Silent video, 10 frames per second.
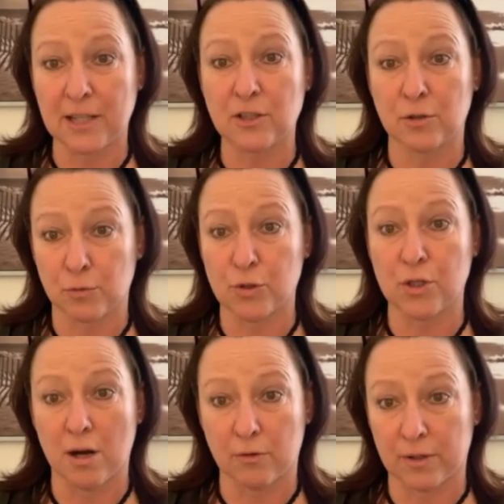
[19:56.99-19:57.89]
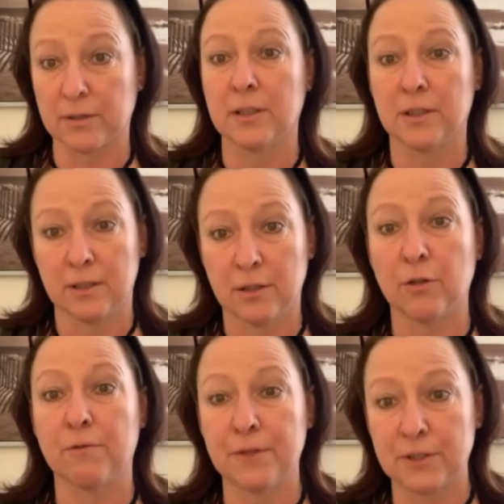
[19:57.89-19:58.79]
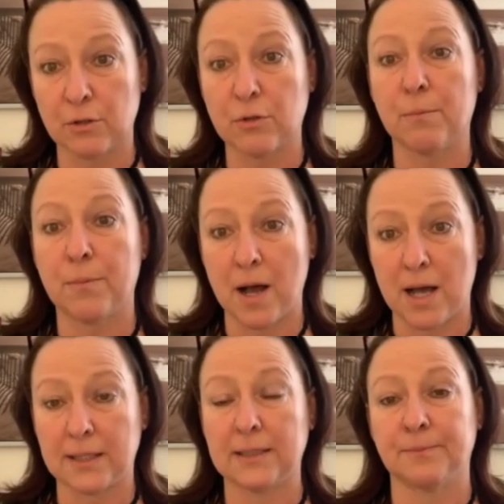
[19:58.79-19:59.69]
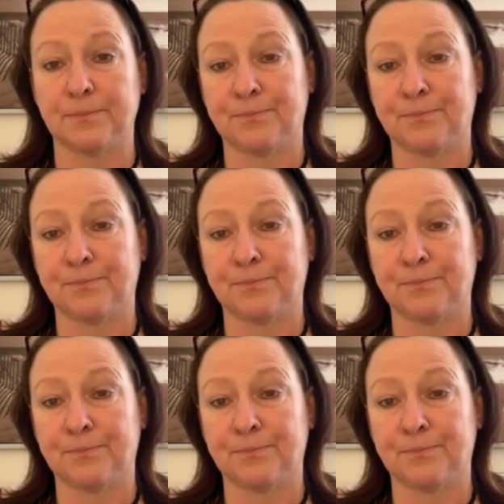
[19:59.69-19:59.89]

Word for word: That's the root chakra. Your physical body.